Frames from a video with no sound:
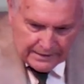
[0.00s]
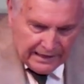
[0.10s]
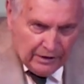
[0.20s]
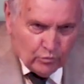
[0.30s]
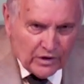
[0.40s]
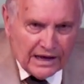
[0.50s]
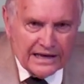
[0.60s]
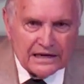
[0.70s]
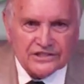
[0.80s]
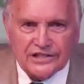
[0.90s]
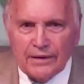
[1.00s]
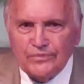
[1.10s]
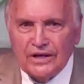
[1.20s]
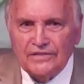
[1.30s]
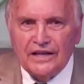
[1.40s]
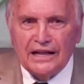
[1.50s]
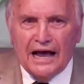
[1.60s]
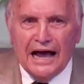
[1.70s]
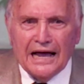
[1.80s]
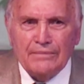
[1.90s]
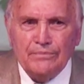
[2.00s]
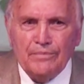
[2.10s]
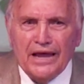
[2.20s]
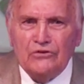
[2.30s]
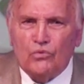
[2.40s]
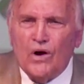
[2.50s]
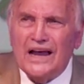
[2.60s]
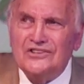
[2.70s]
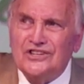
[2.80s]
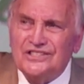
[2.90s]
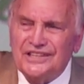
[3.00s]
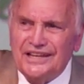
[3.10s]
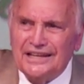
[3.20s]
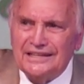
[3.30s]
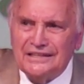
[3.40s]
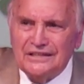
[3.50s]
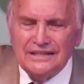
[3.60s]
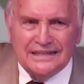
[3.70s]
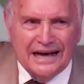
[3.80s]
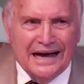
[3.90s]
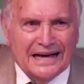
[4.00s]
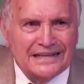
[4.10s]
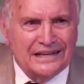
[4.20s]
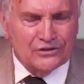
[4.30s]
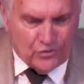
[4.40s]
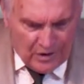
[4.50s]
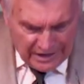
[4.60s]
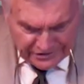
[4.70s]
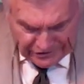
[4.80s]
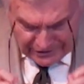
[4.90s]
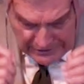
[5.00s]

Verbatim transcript: And when I accept it, then I'm made righteous in God, in Christ.